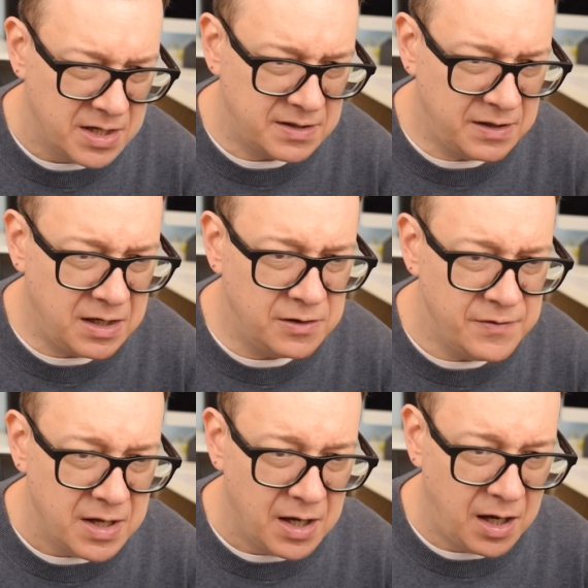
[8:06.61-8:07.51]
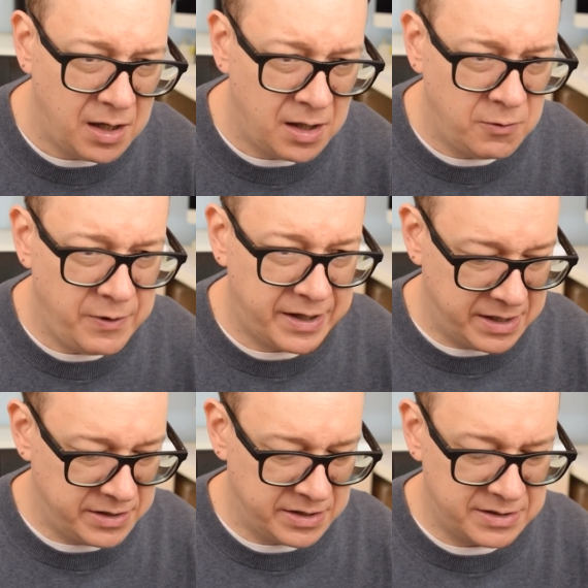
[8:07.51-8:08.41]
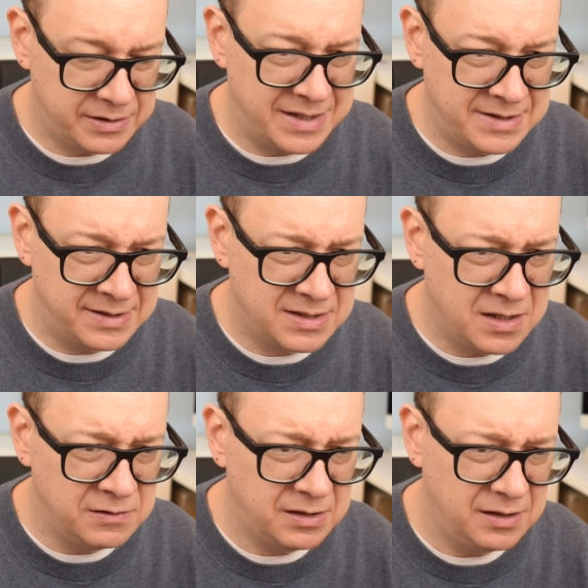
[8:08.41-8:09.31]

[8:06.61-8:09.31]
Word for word: So now uh, we can just test this out.